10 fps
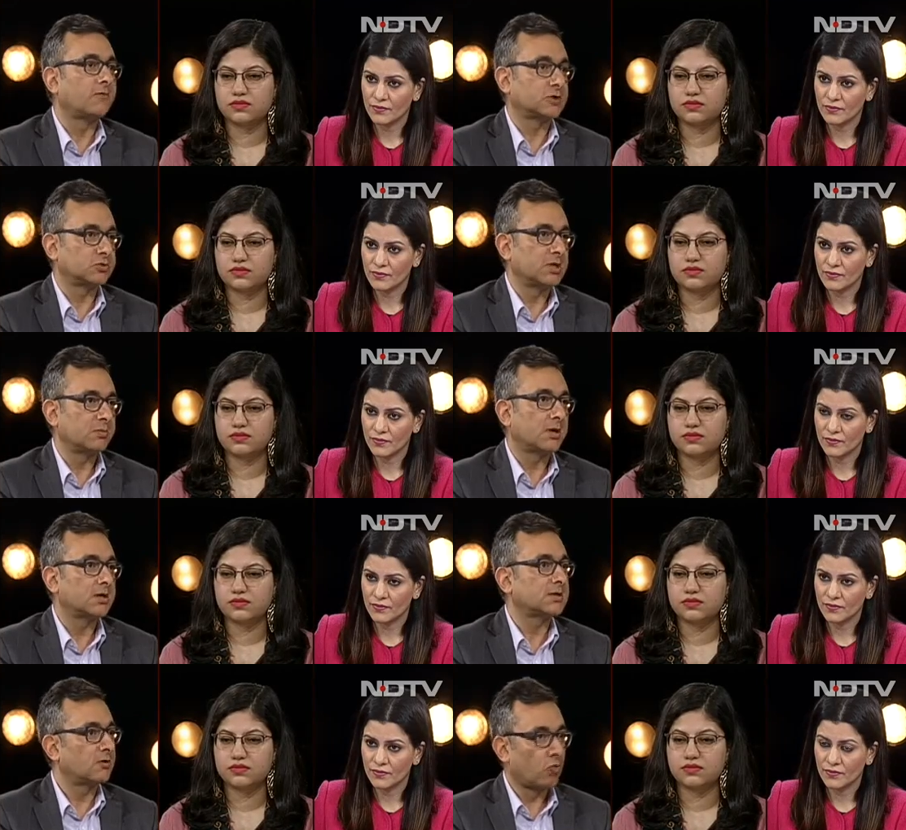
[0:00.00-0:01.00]
Speaker 1: of Kashmiri
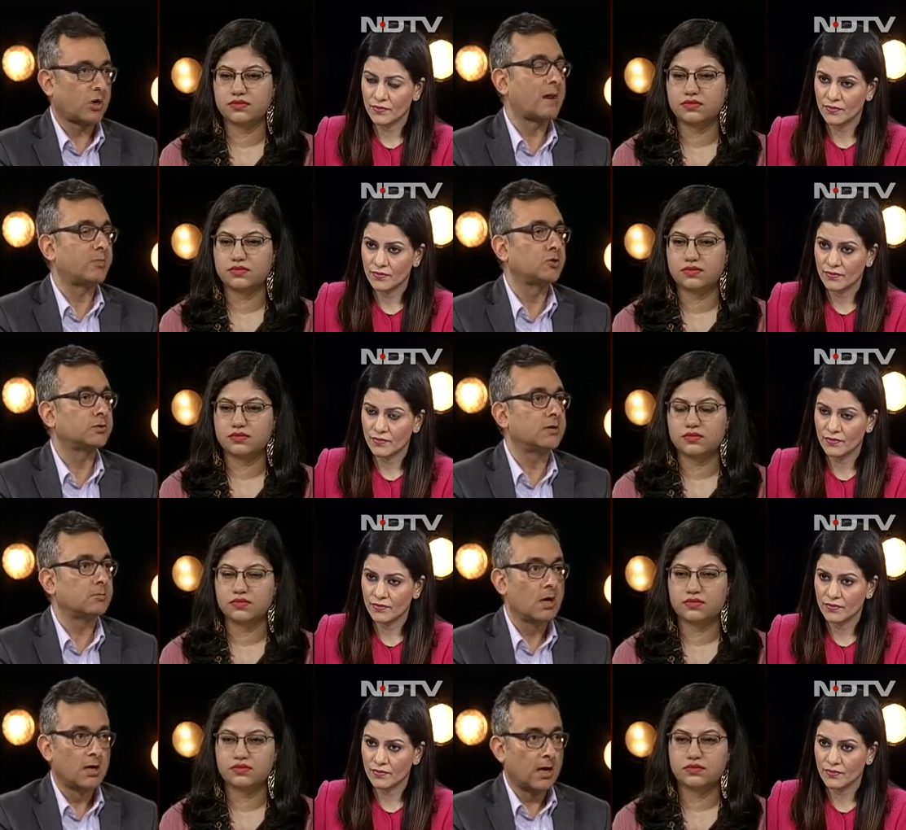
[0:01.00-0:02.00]
Pandits and what happened to
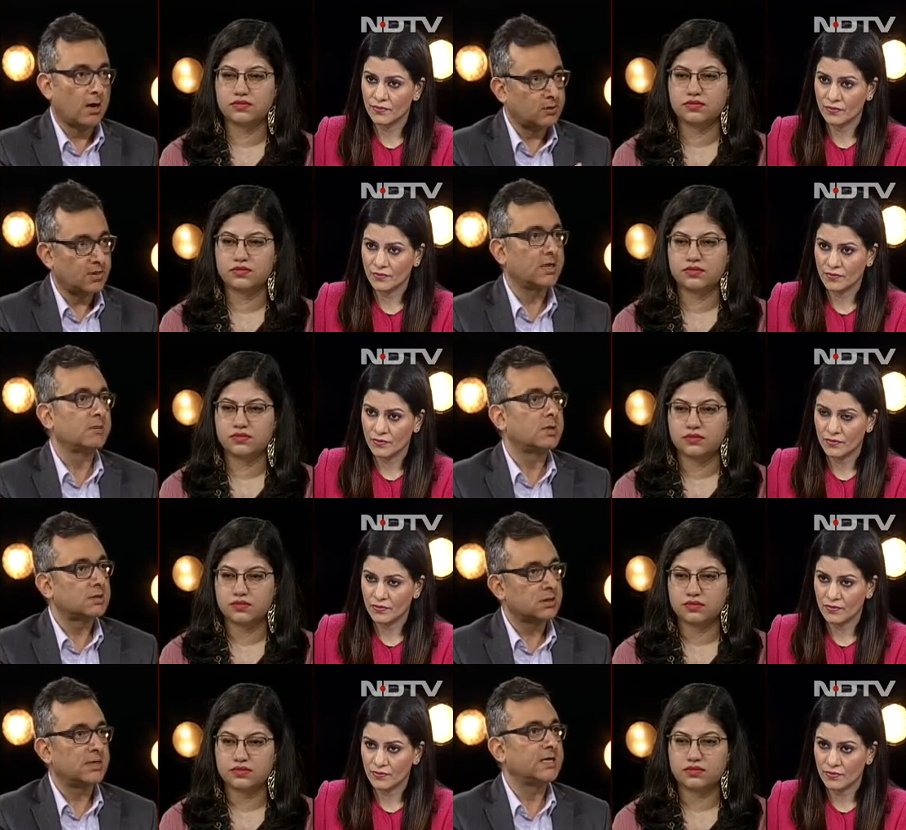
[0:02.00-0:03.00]
them, how their
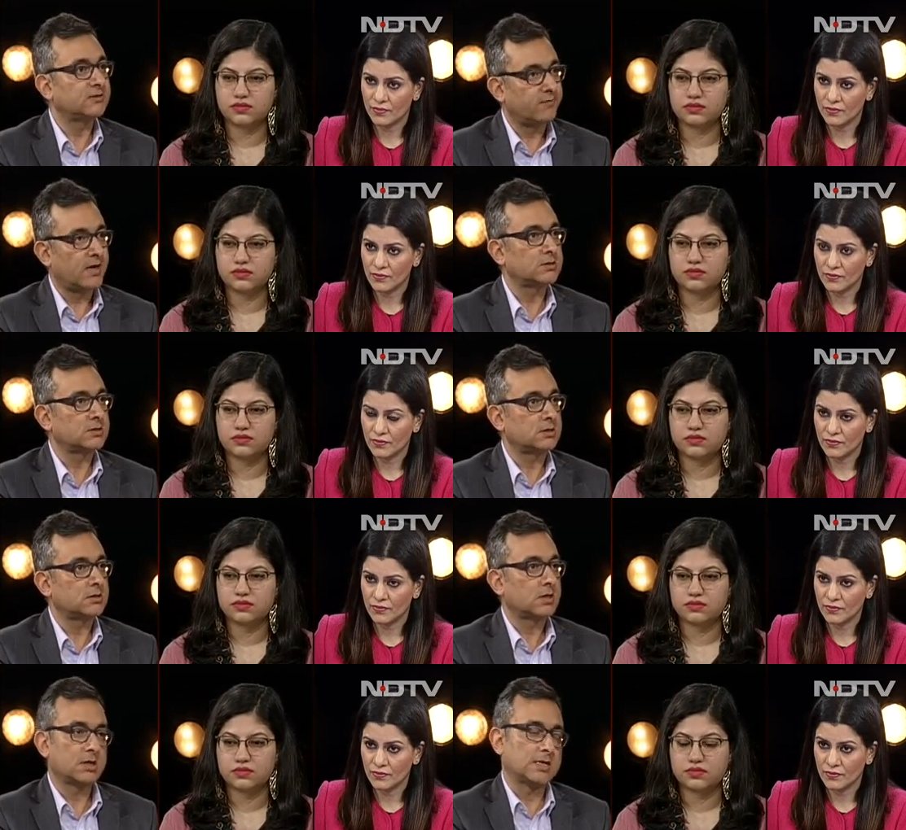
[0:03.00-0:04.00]
neighbors, colleagues, friends
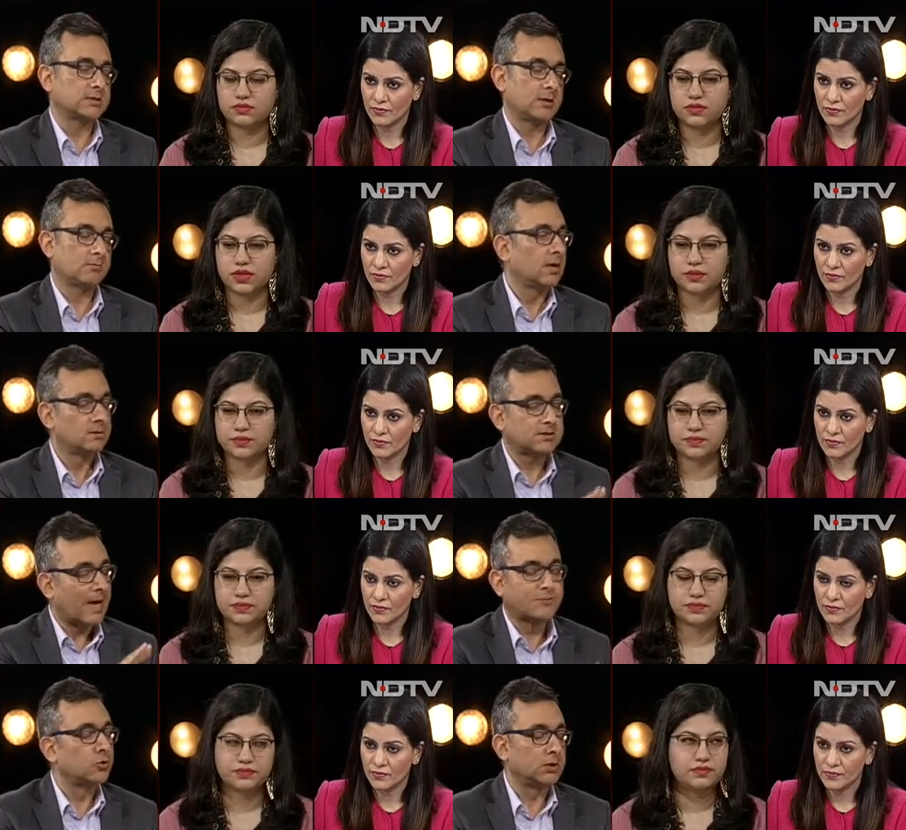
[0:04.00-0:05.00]
turned against them. There's
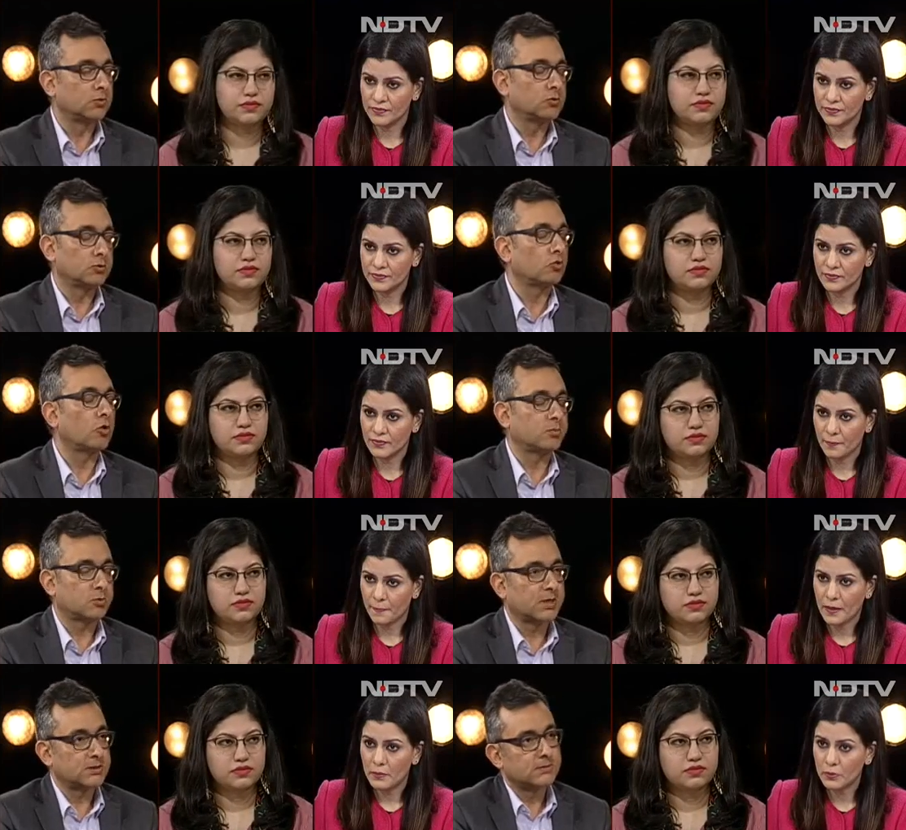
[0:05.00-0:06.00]
absolutely no, no
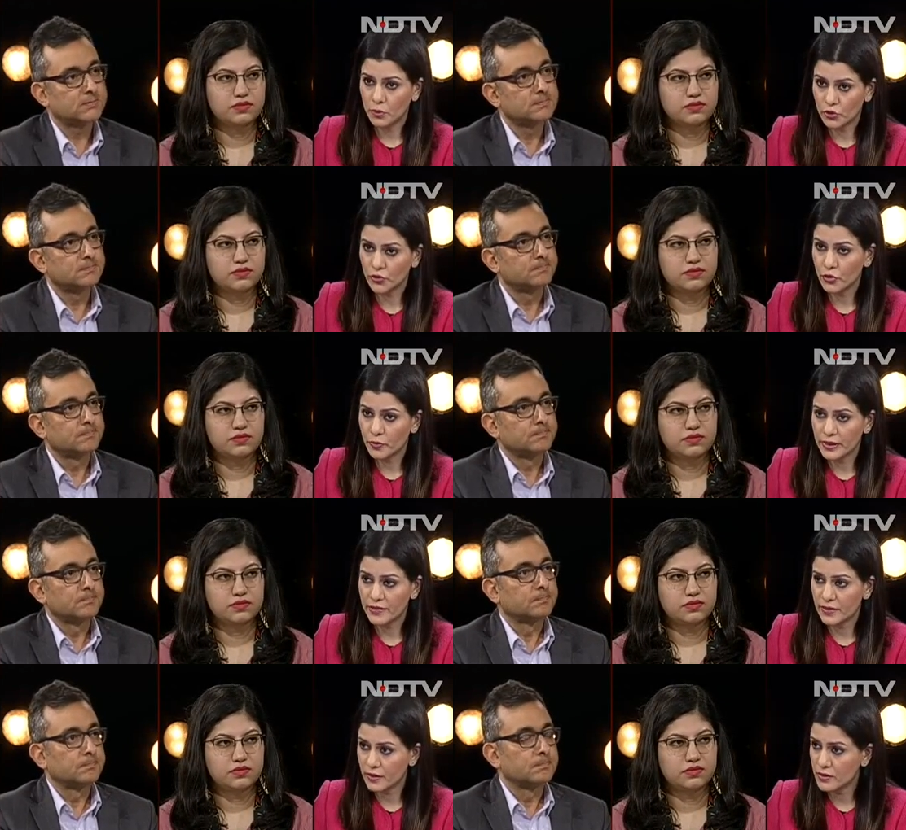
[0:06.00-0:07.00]
compromise.
Speaker 2: But both of you
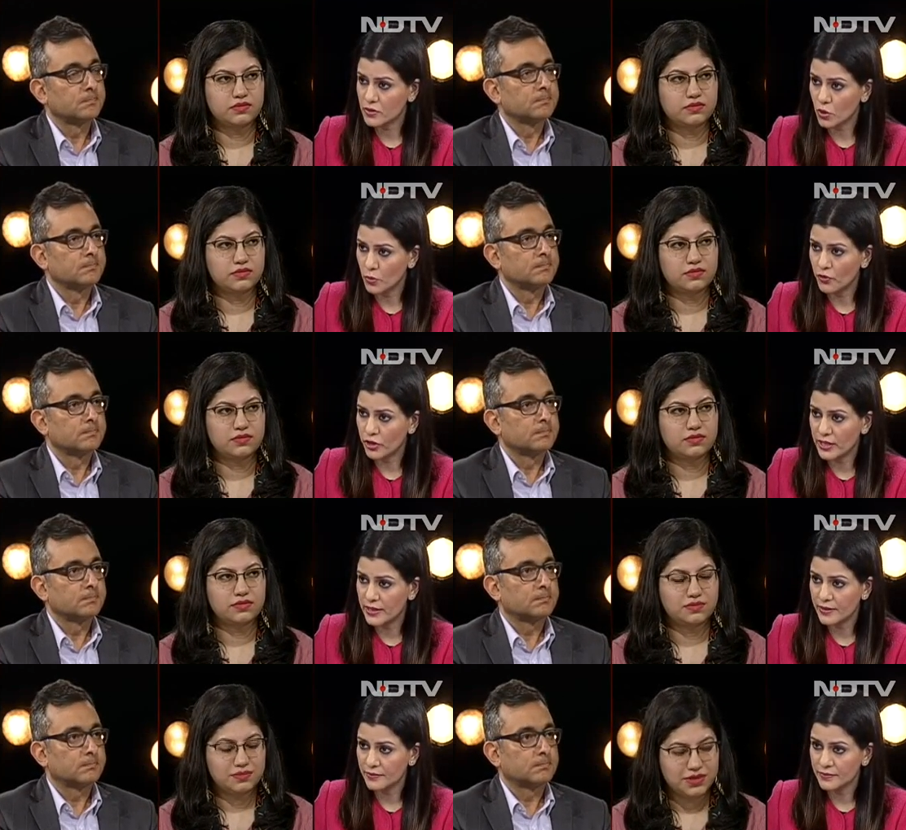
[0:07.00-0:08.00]
believe there is a scope for
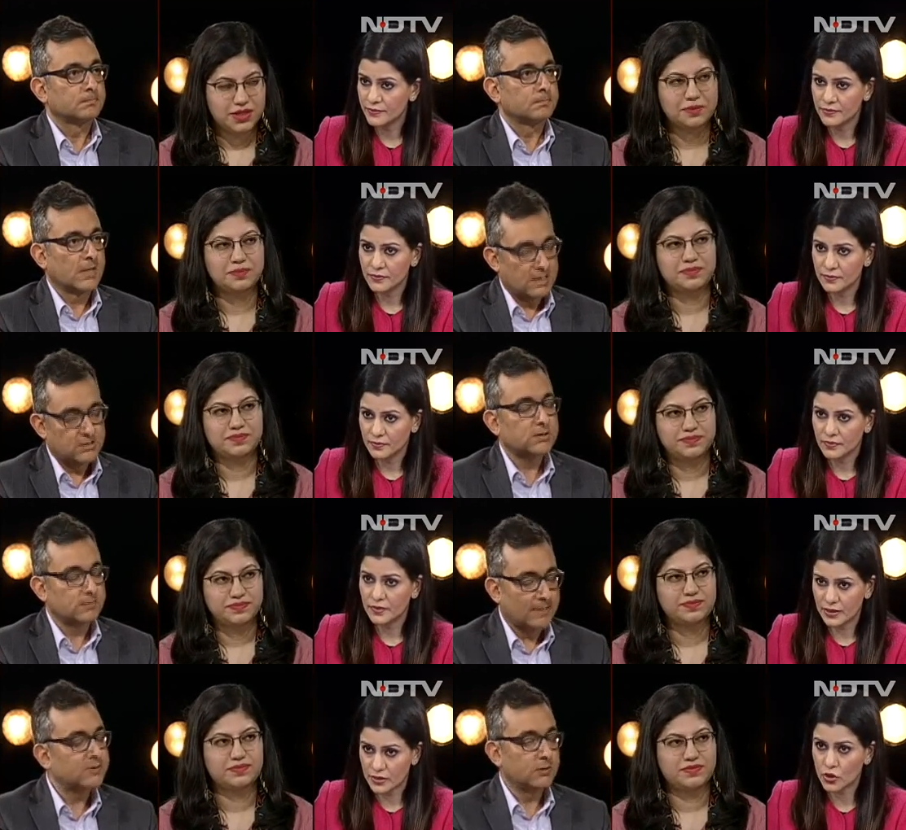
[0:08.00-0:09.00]
healing? Yeah. Yes,
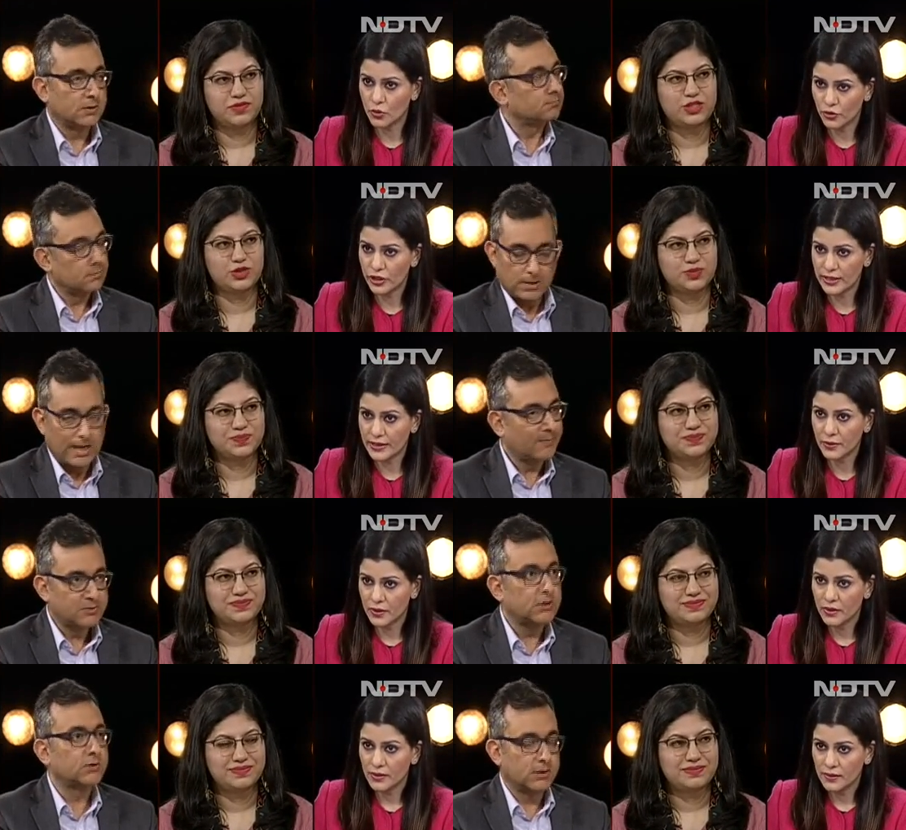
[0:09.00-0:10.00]
There absolutely. is a scope for healing?
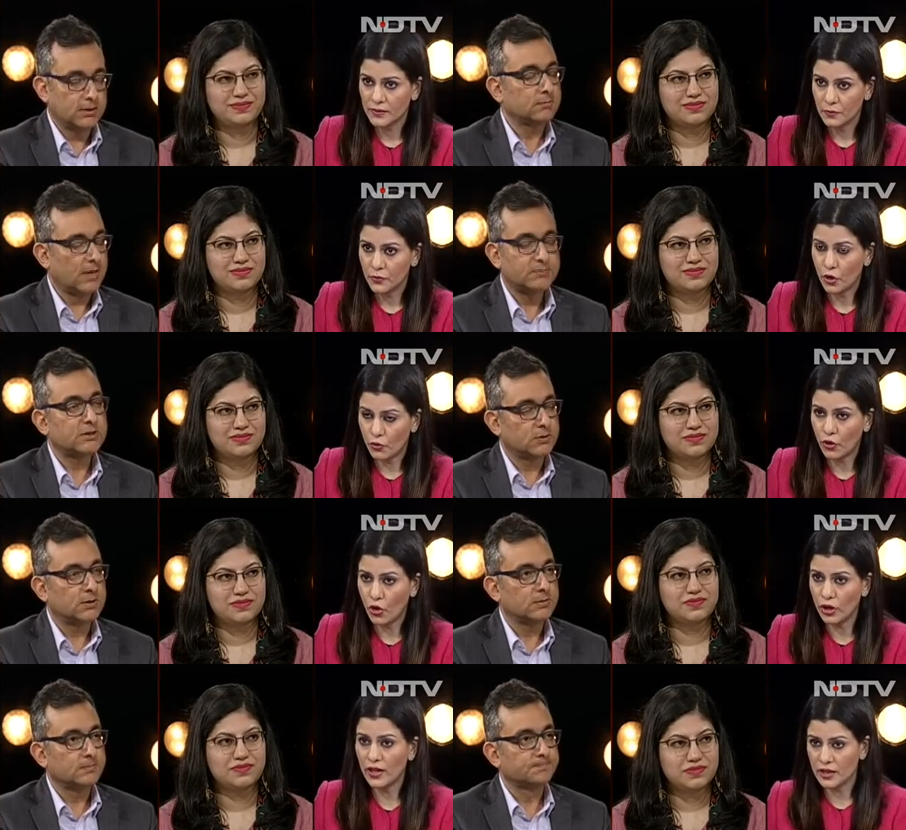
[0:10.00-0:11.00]
Absolutely. absolutely. For,
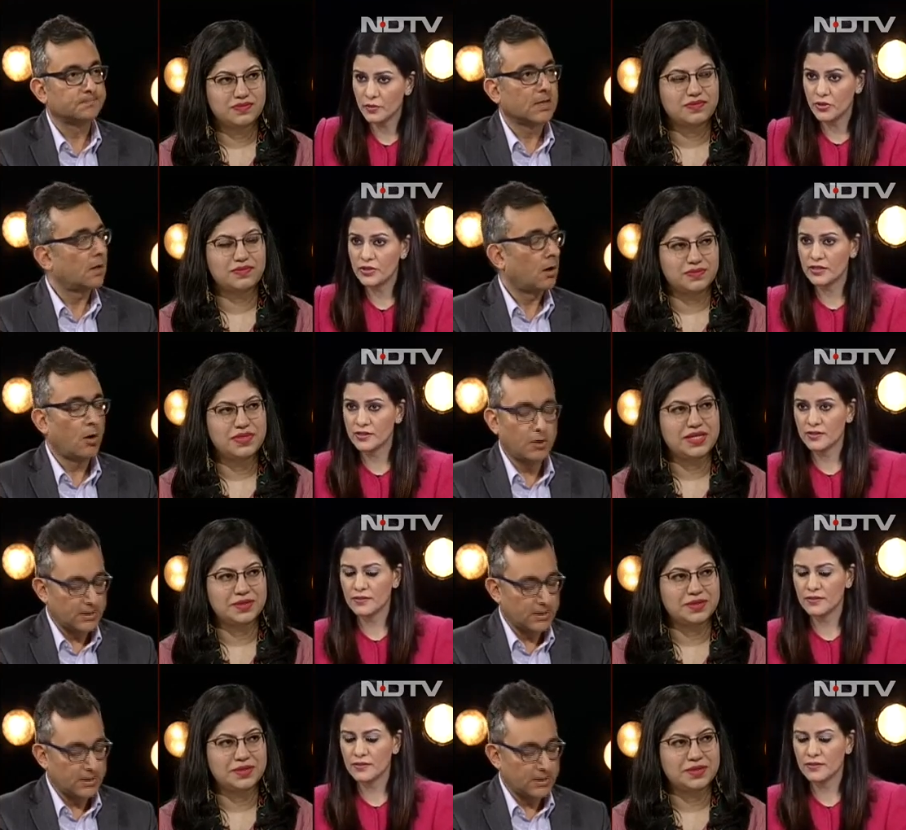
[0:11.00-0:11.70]
for, all our communities? Oh,